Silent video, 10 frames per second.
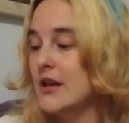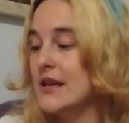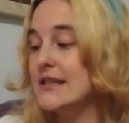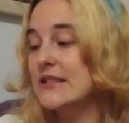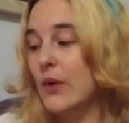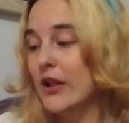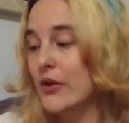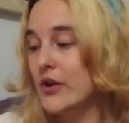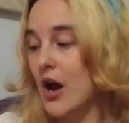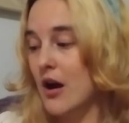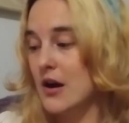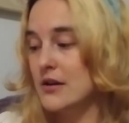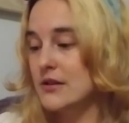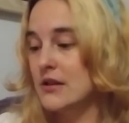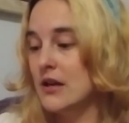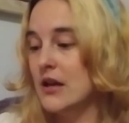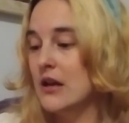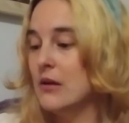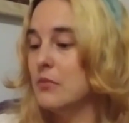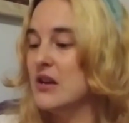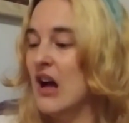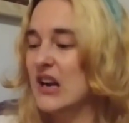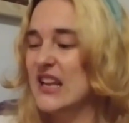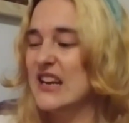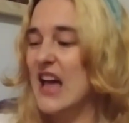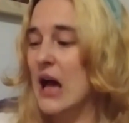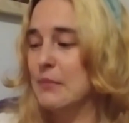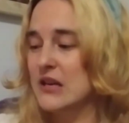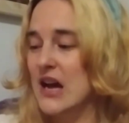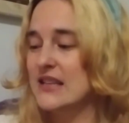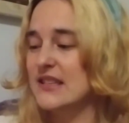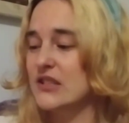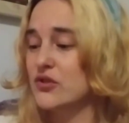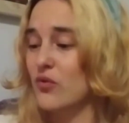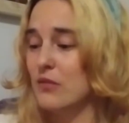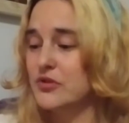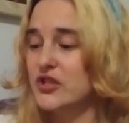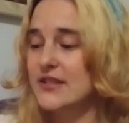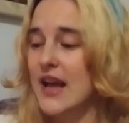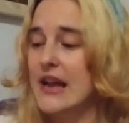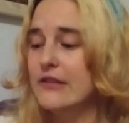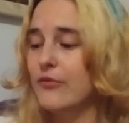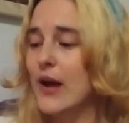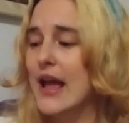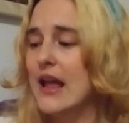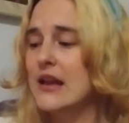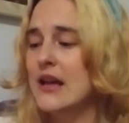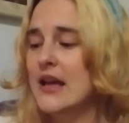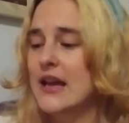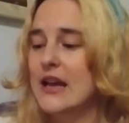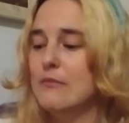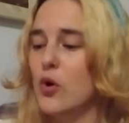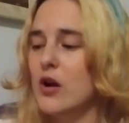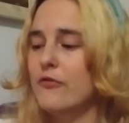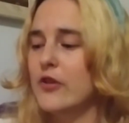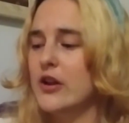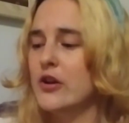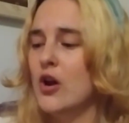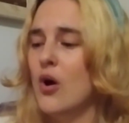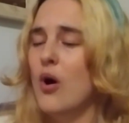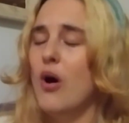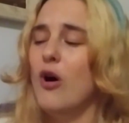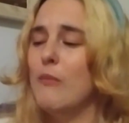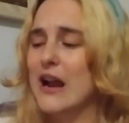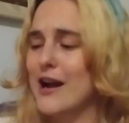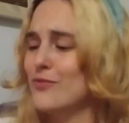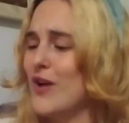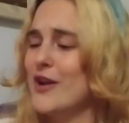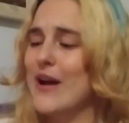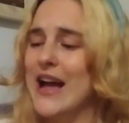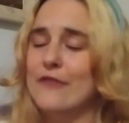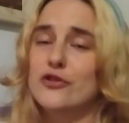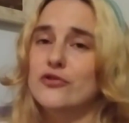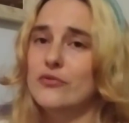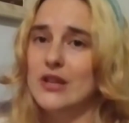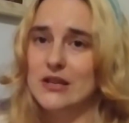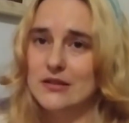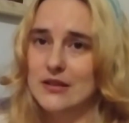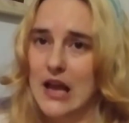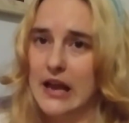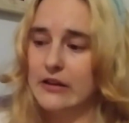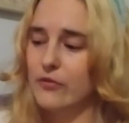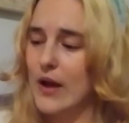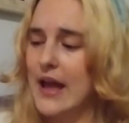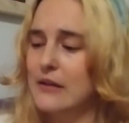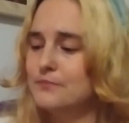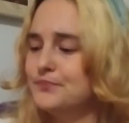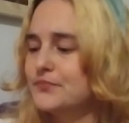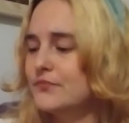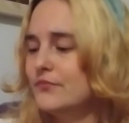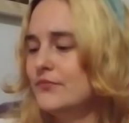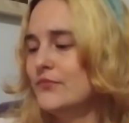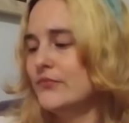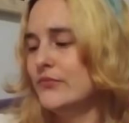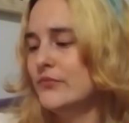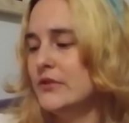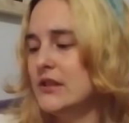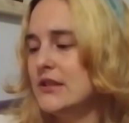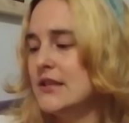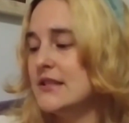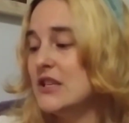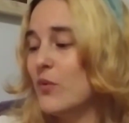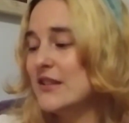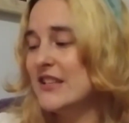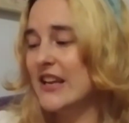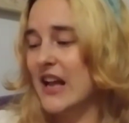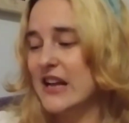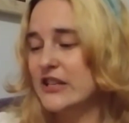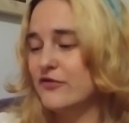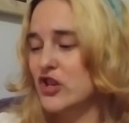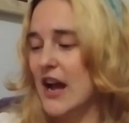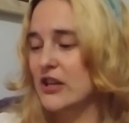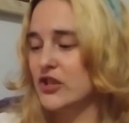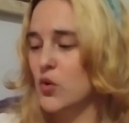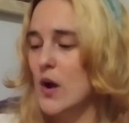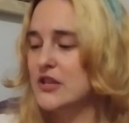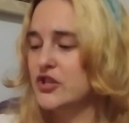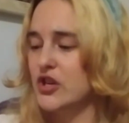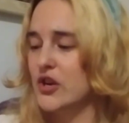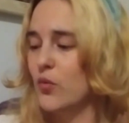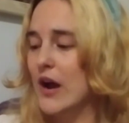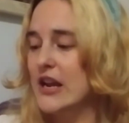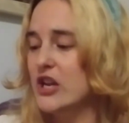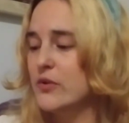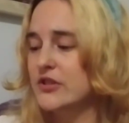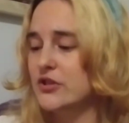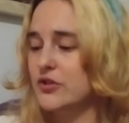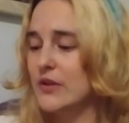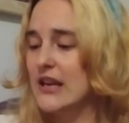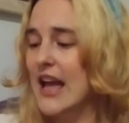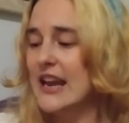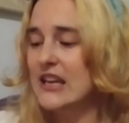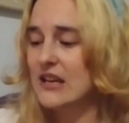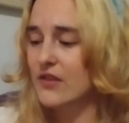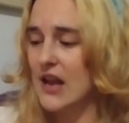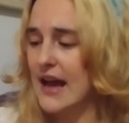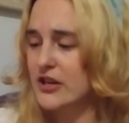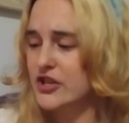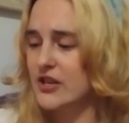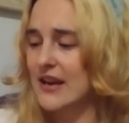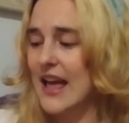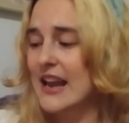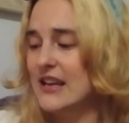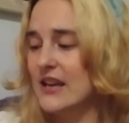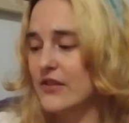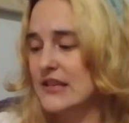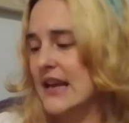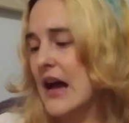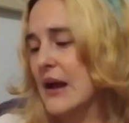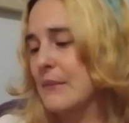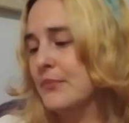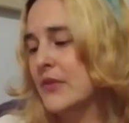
He swallowed hard, but not in an appetizing, scrumptious kind of way, in more of an, oh my God, why do I have to do this kind of way. Since he wasn't the kind of child to question why he was doing any given action at any given time,